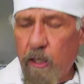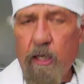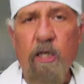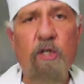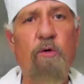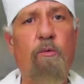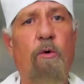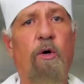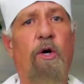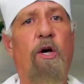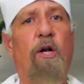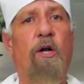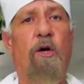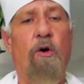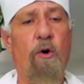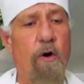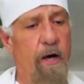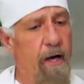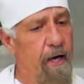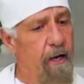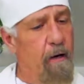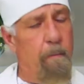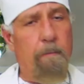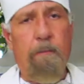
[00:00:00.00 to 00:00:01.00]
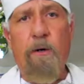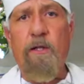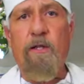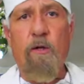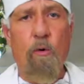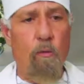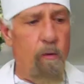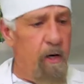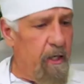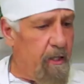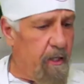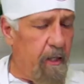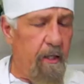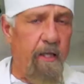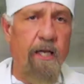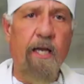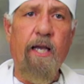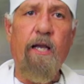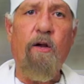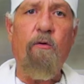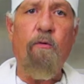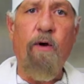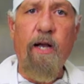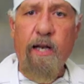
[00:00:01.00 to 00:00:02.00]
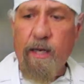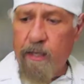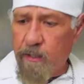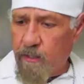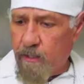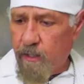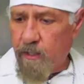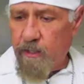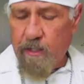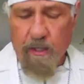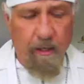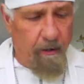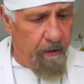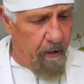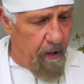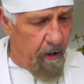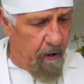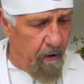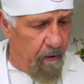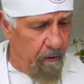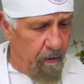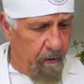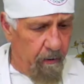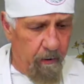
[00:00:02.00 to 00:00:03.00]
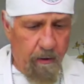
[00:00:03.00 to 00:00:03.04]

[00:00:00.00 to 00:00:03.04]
is we're going to go ahead and put the rest of the ingredients in there.